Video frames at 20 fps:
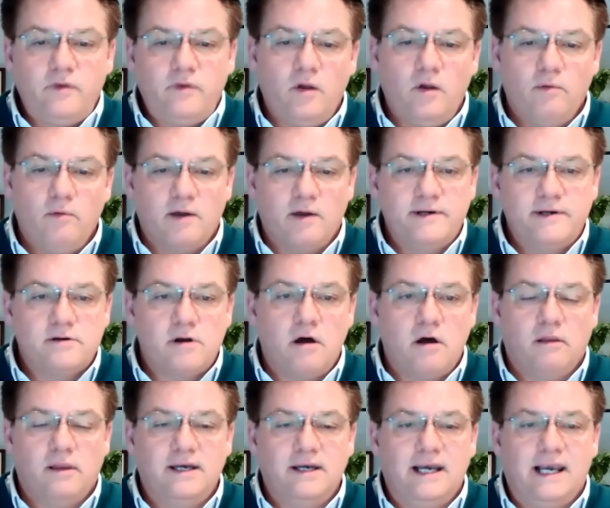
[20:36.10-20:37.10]
when I went on
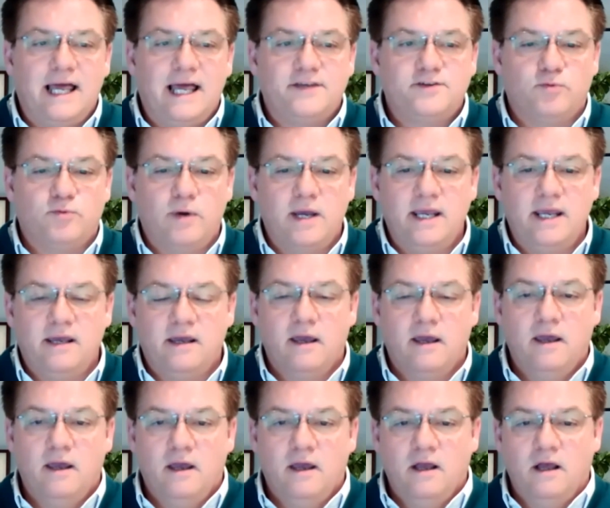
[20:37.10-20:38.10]
holiday last
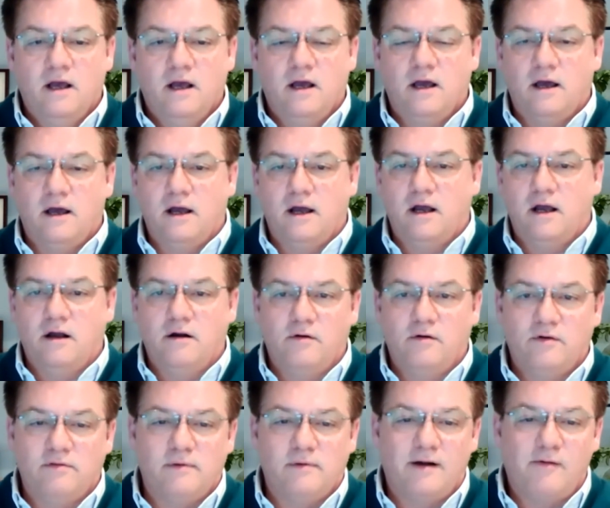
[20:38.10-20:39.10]
week uh,
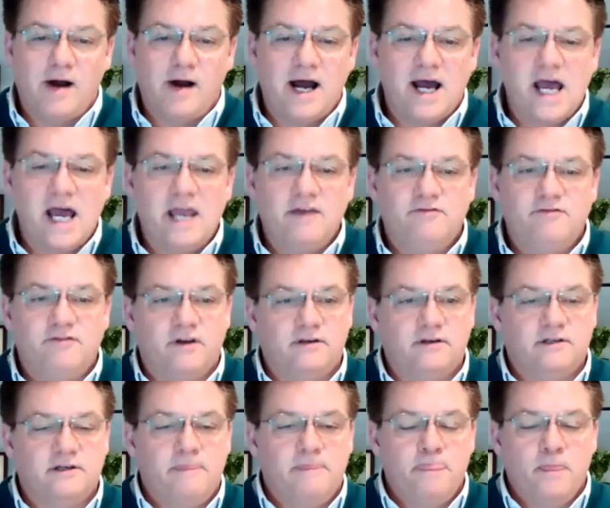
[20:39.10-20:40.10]
with my wife,
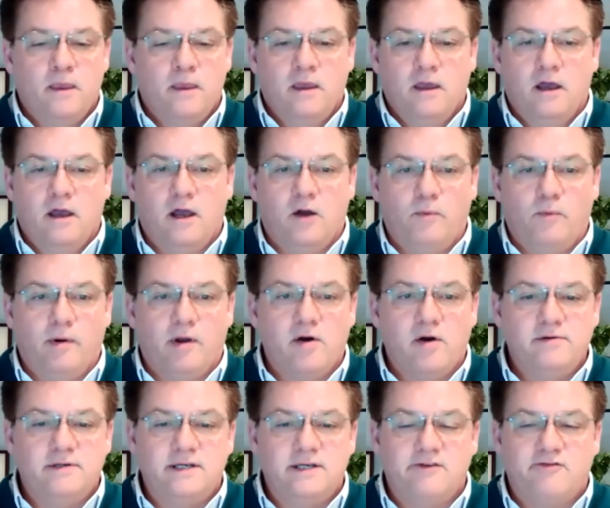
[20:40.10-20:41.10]
and uh, we were
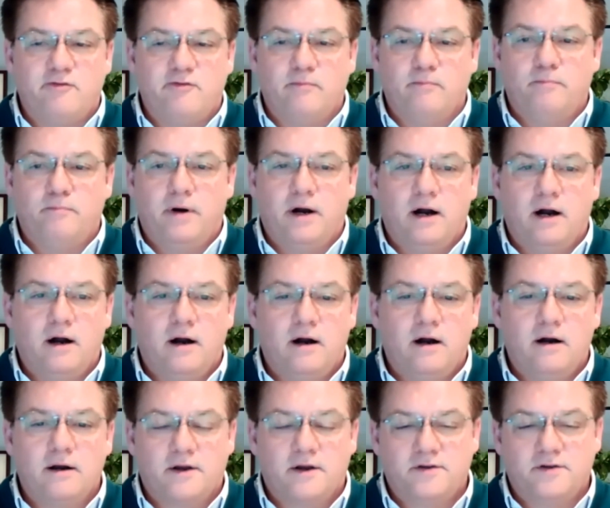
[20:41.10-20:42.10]
going to different
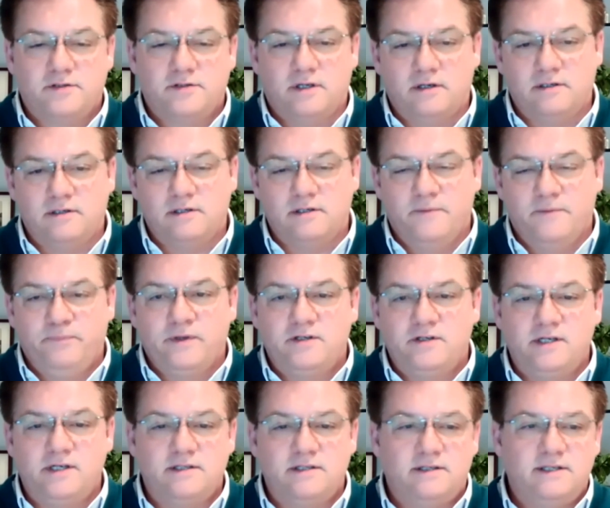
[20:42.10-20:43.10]
parks, and
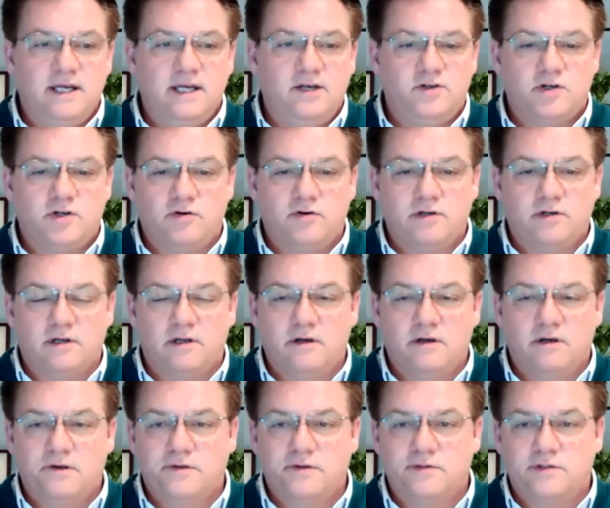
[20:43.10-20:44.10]
she's a teacher at a
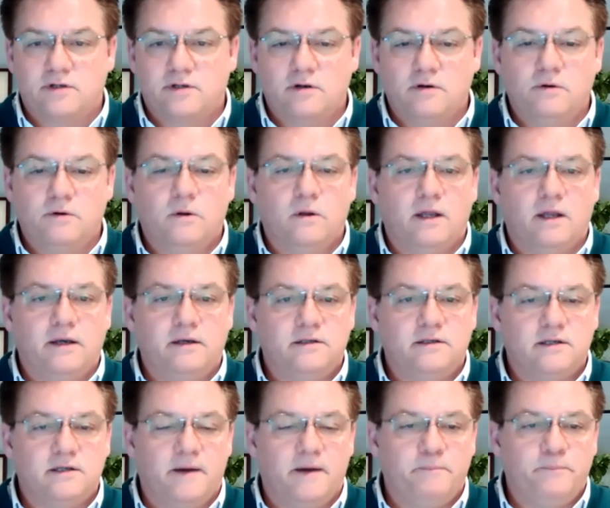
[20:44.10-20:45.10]
girls' school,
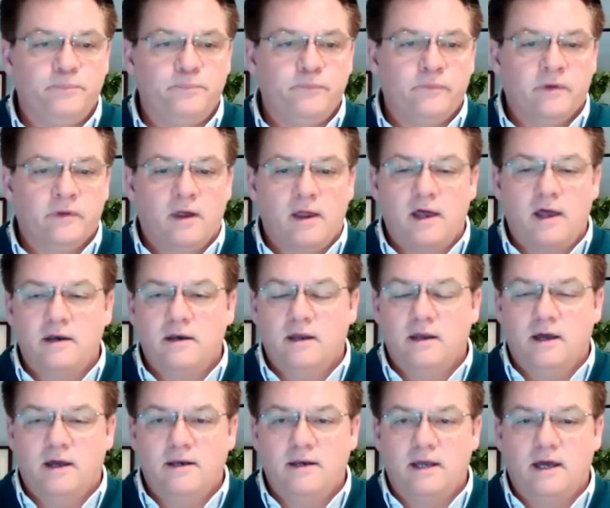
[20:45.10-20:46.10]
and um, and
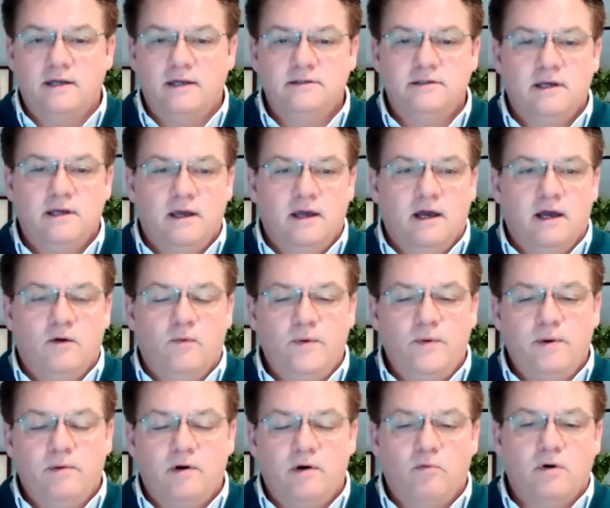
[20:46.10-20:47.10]
and, and when
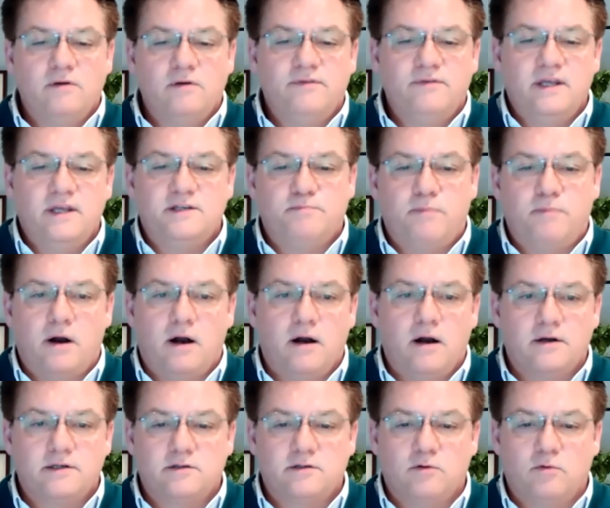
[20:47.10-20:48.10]
we were at one of these
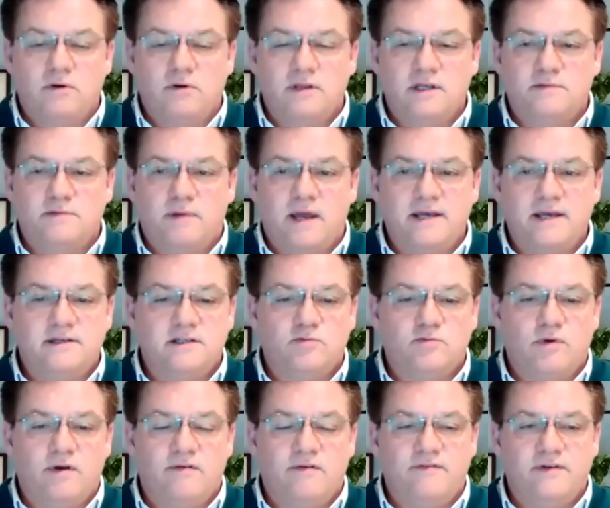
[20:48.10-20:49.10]
parks or one of these places
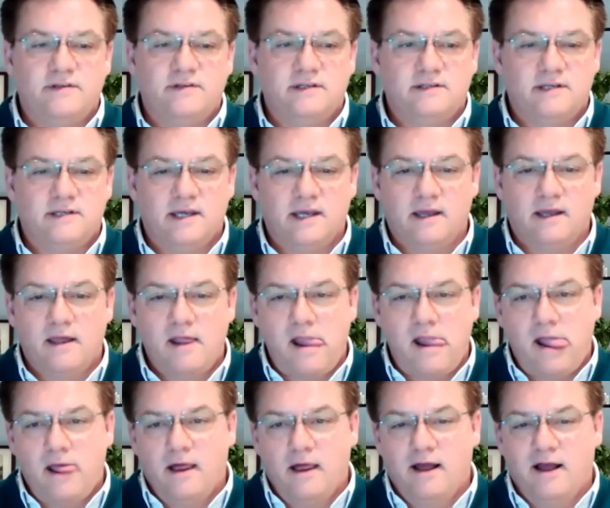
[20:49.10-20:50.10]
we were visiting,
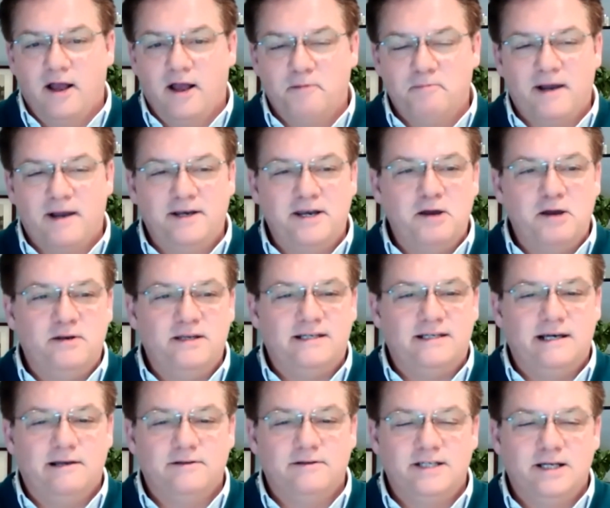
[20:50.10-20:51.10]
um, I
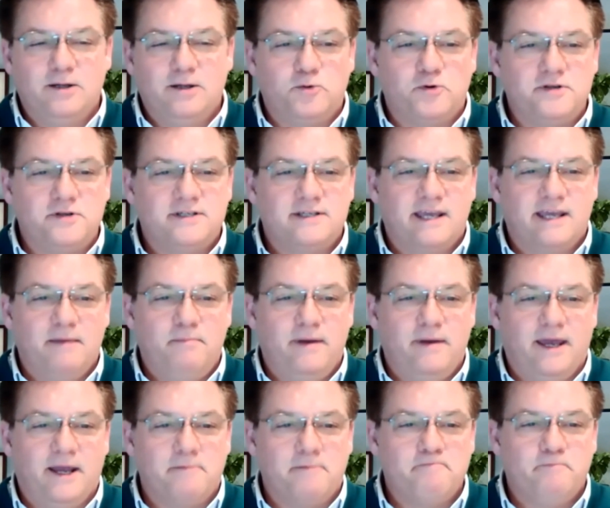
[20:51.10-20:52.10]
noticed little children
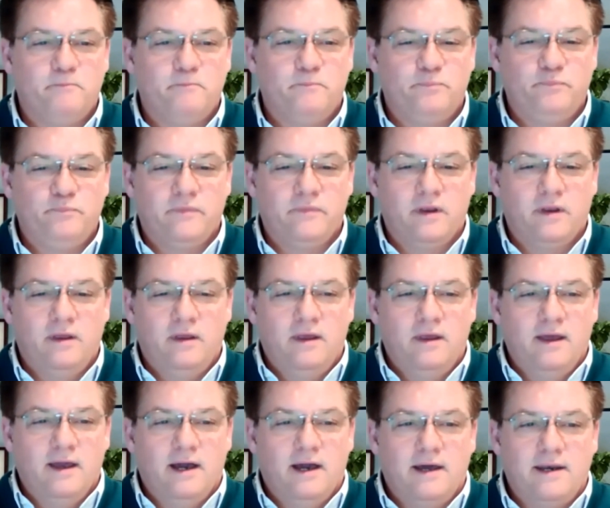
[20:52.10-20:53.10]
skipping.
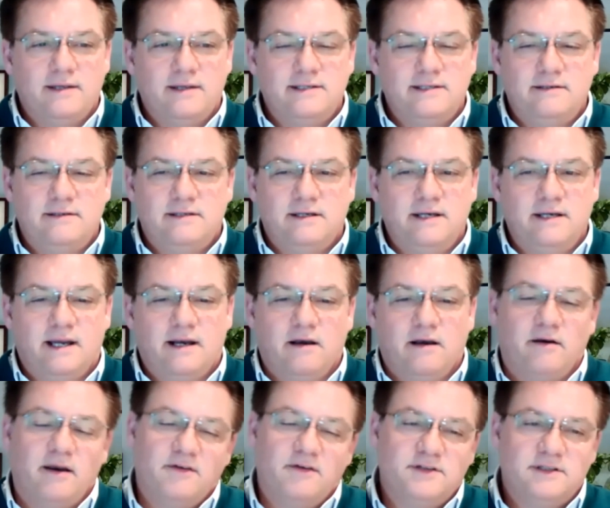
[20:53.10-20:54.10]
And I said to
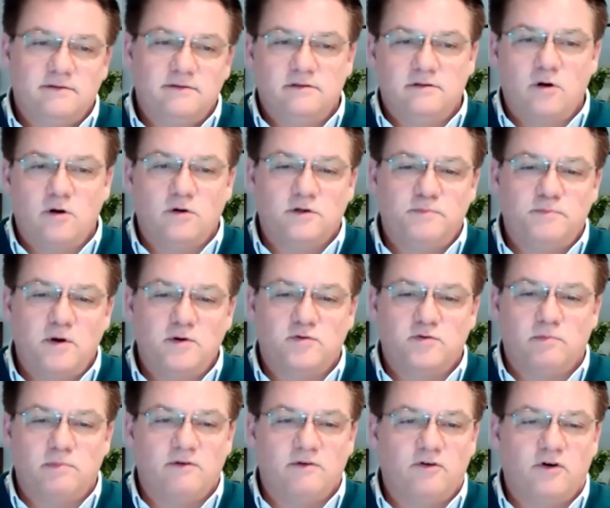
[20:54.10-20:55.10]
Nicola, and I spoke,
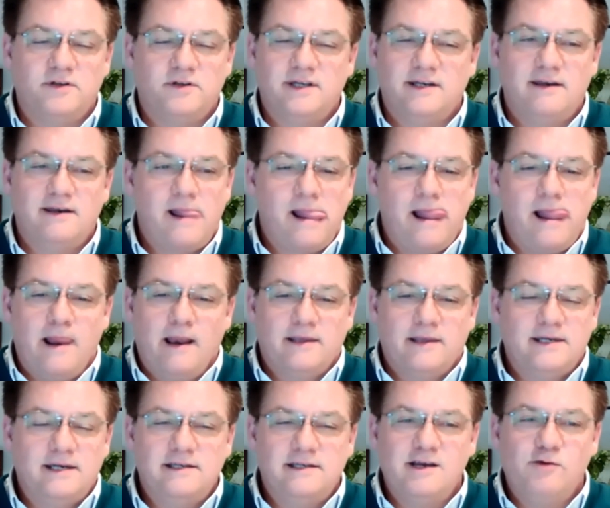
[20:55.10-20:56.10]
spoke to her before, I said,
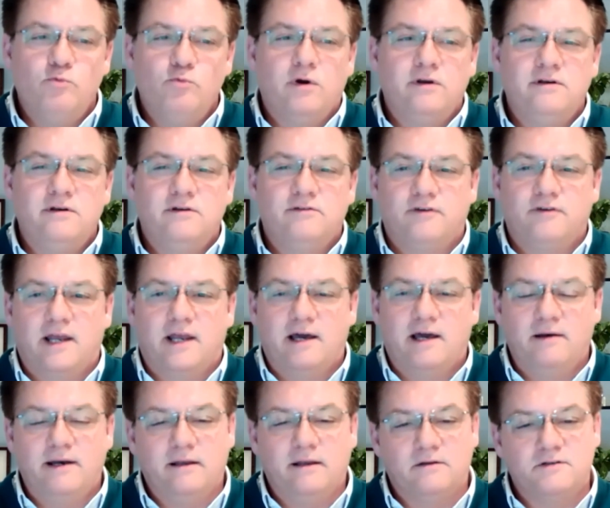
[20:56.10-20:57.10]
Isn't it wonderful
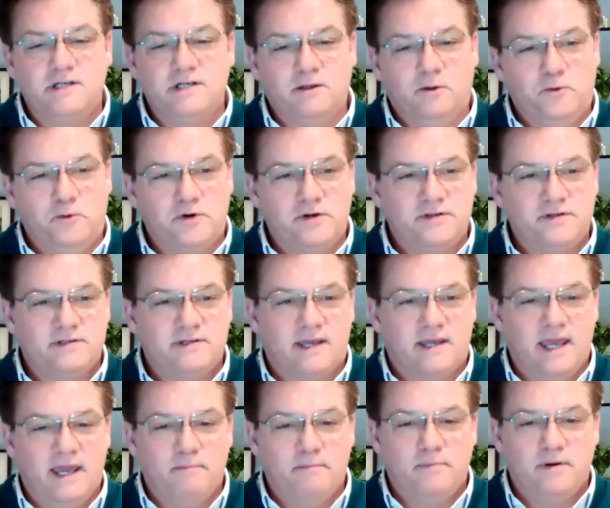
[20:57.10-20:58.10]
how little children
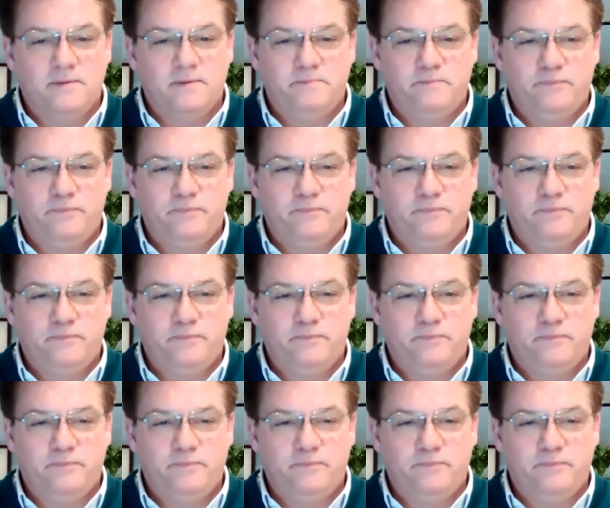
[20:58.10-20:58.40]
skip?